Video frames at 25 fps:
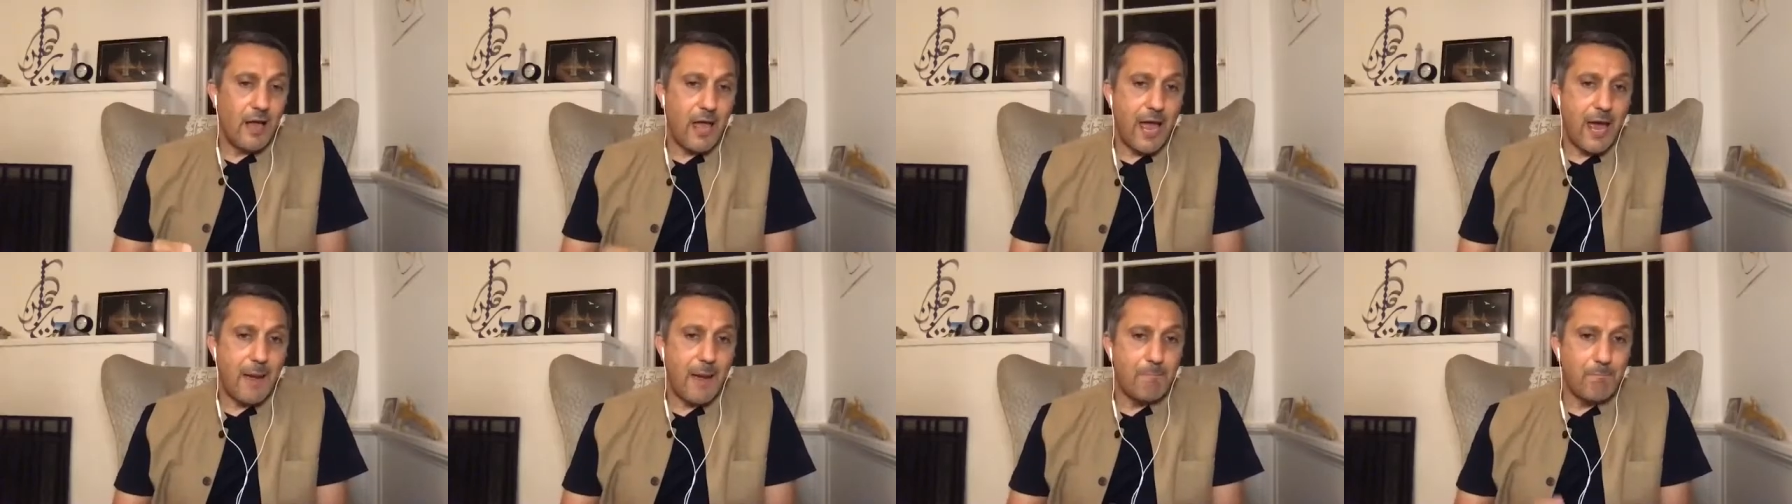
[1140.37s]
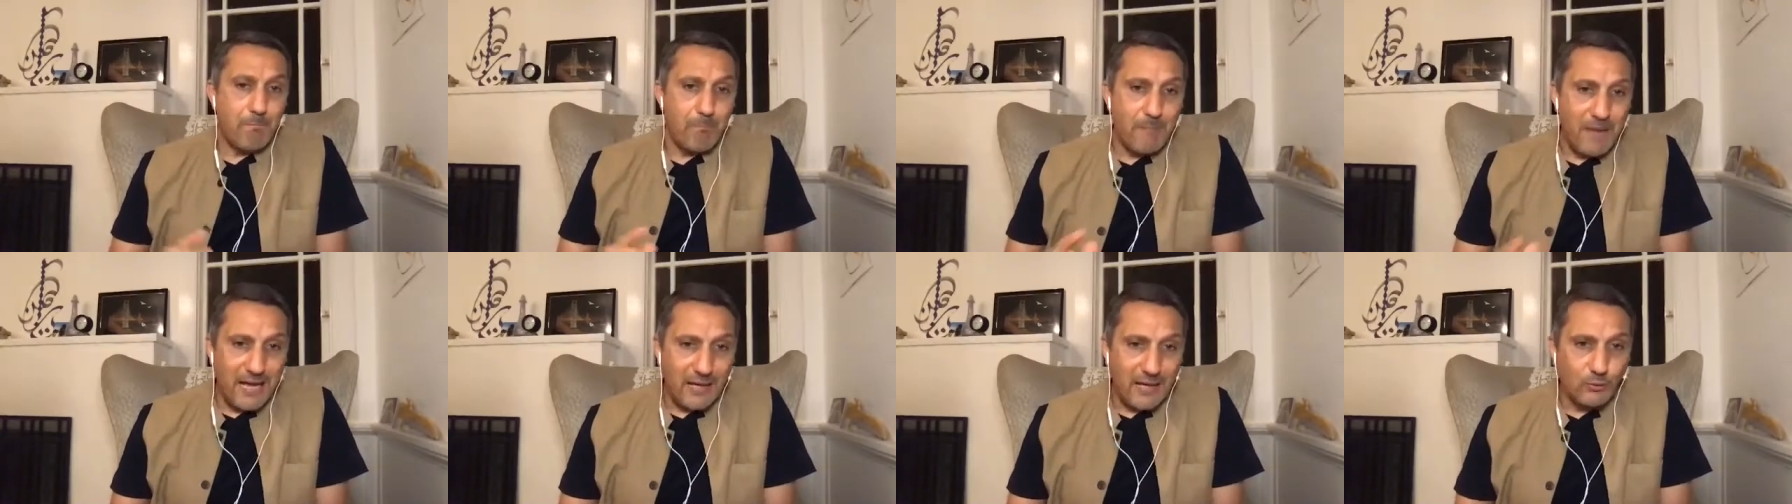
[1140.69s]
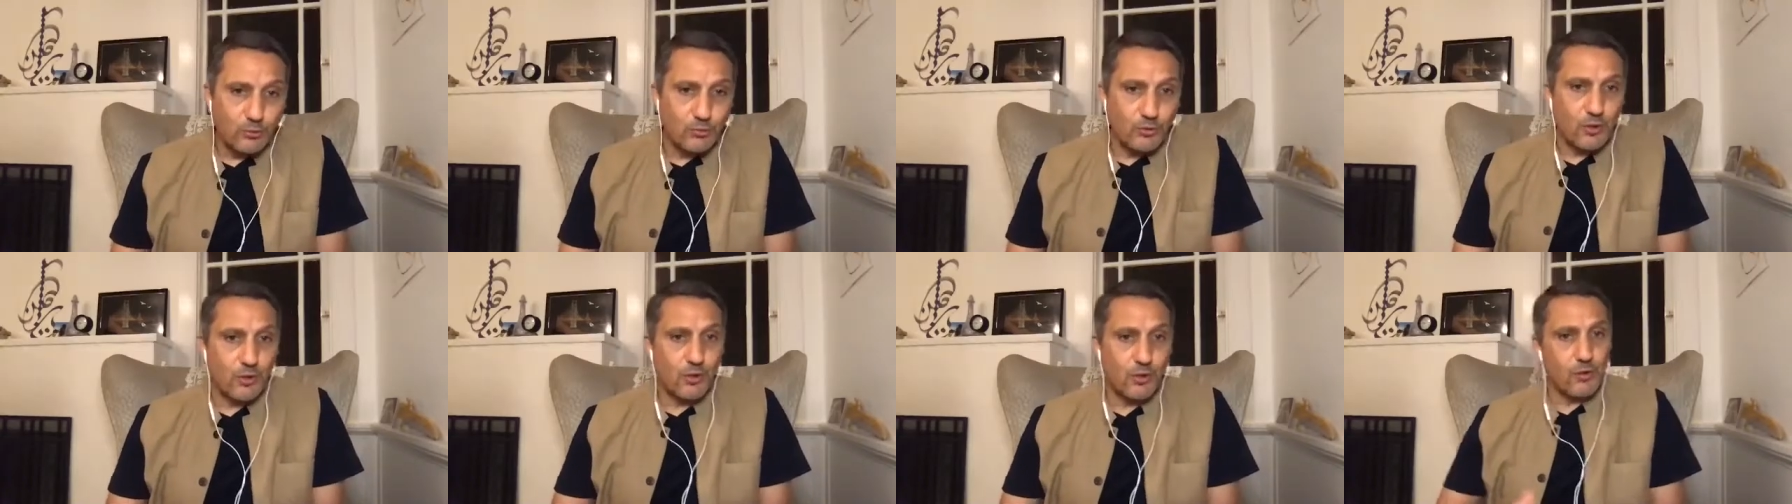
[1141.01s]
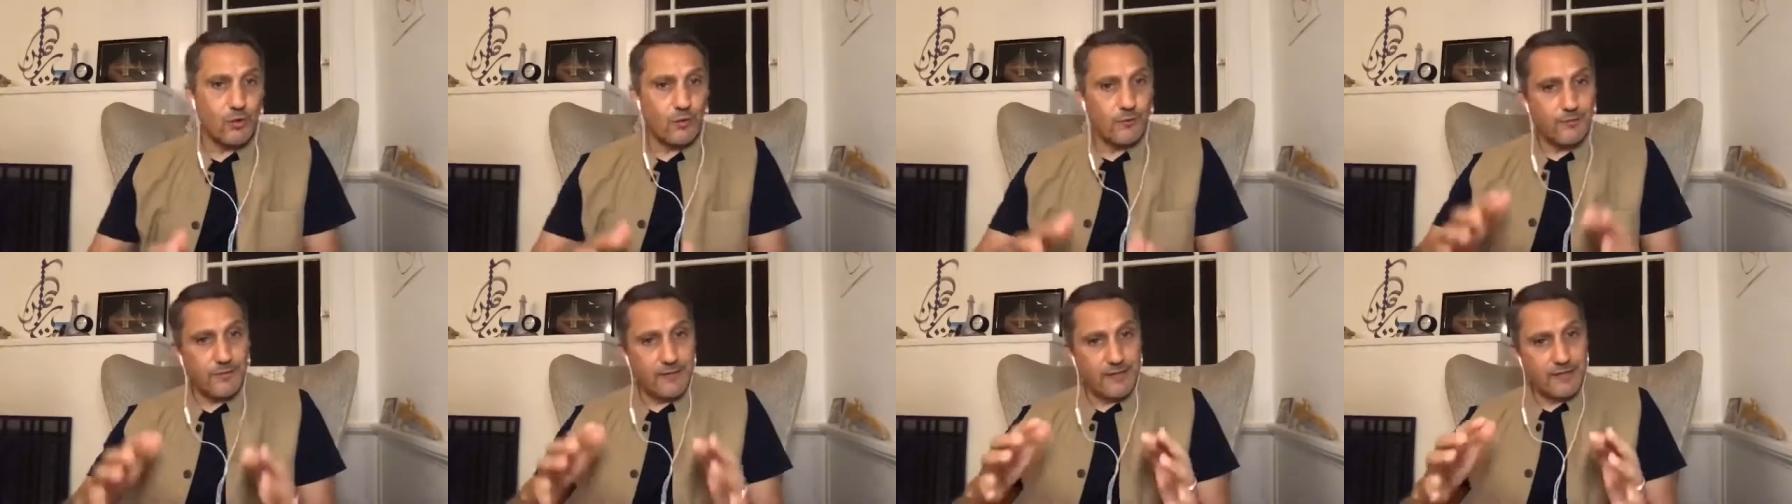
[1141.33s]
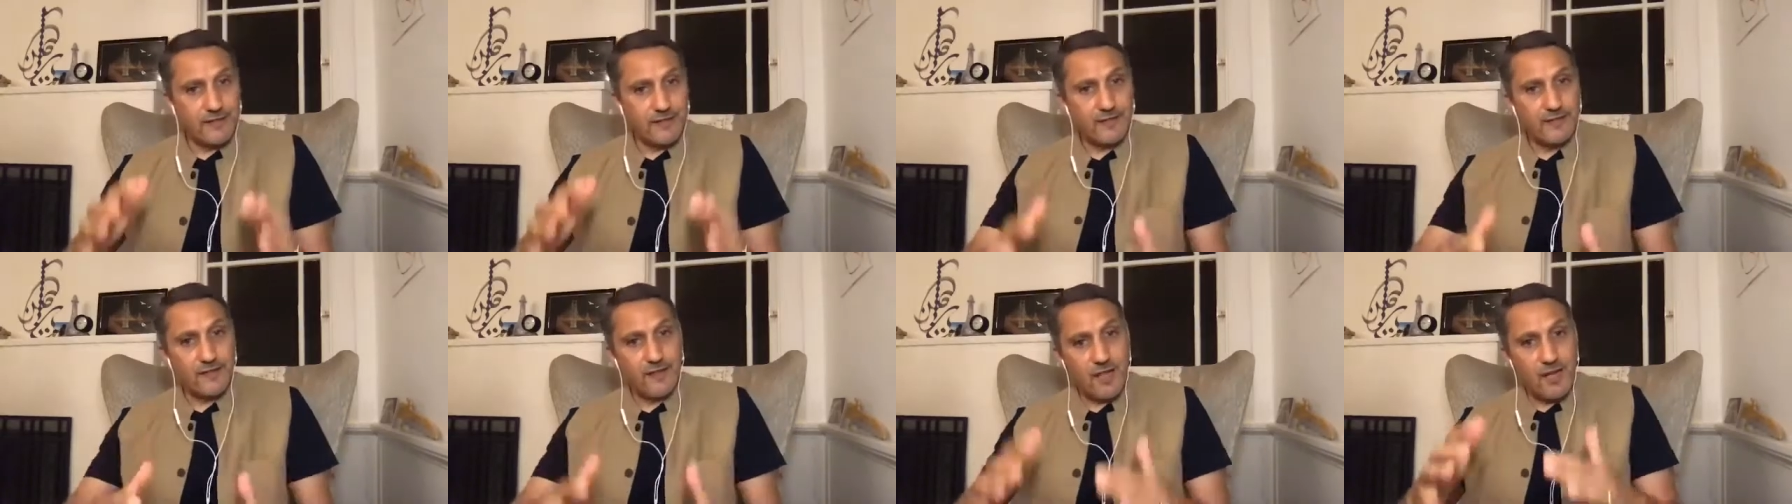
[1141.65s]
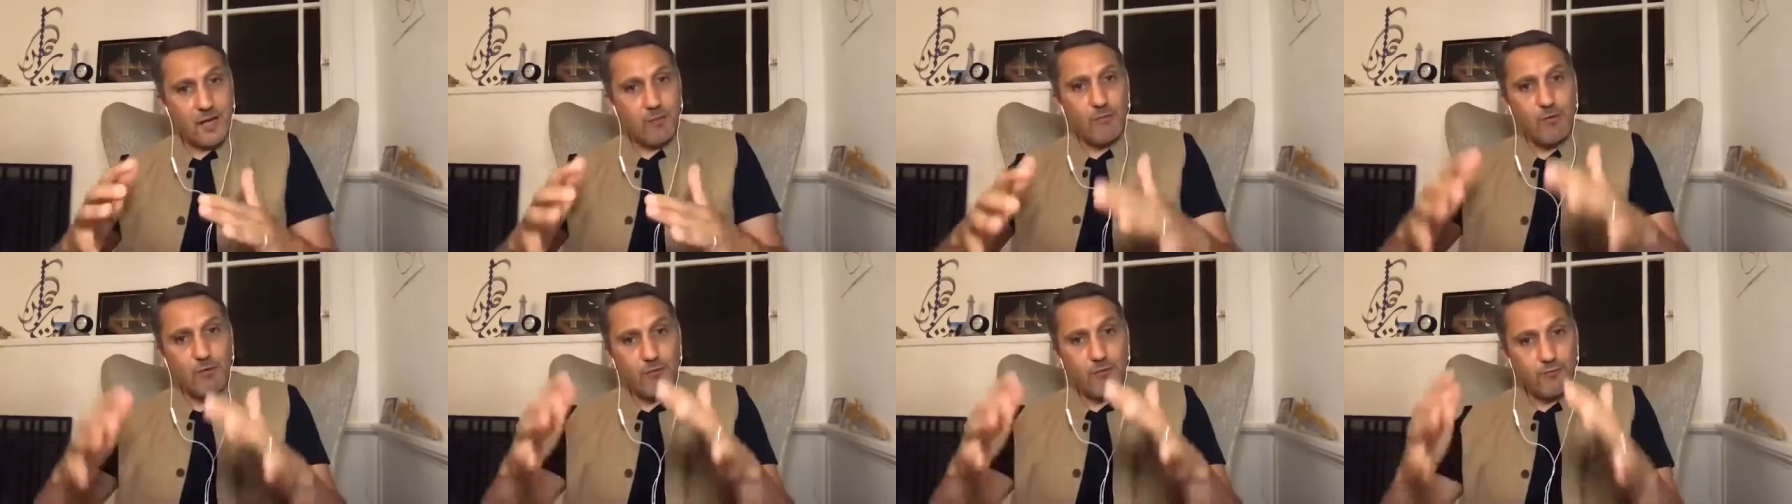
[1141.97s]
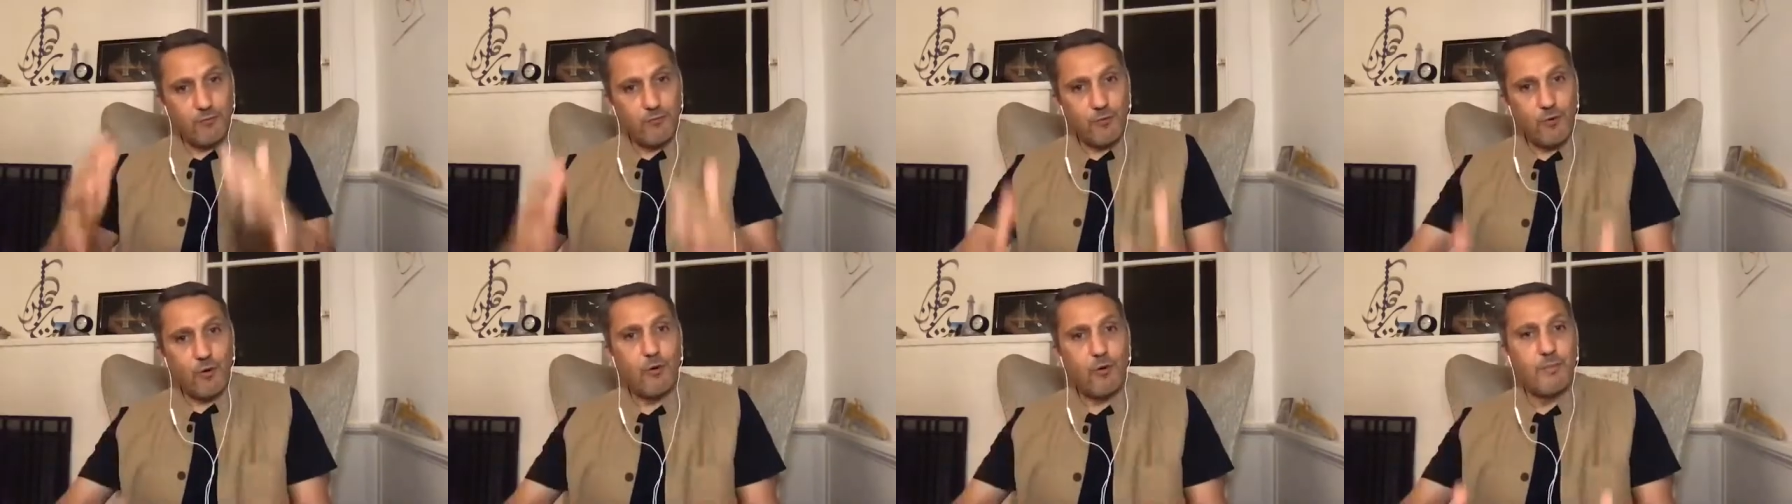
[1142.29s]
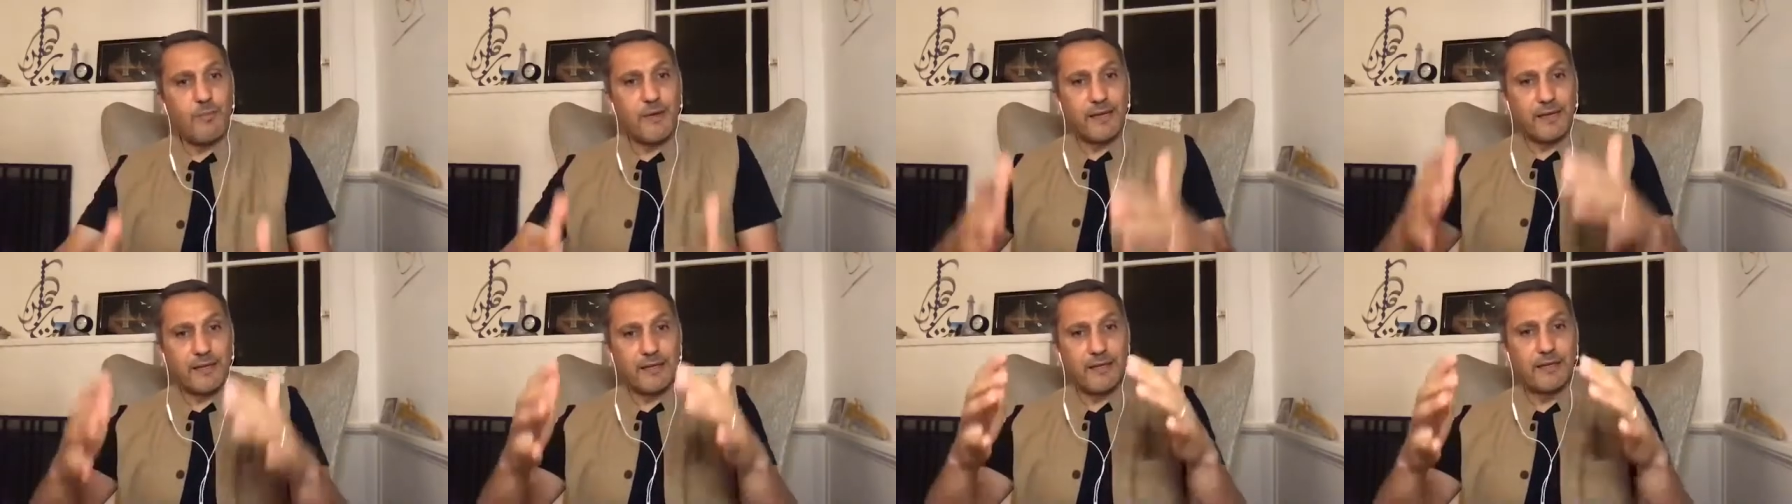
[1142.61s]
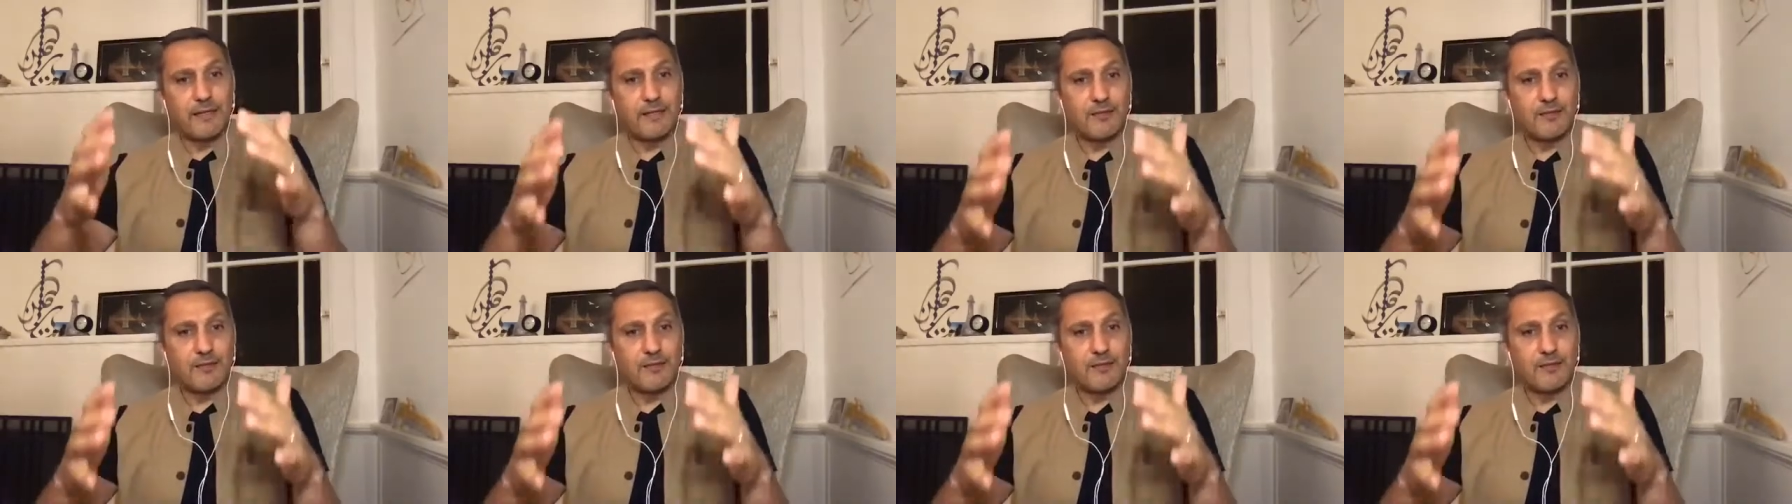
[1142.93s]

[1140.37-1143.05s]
a mountain of Islamophobic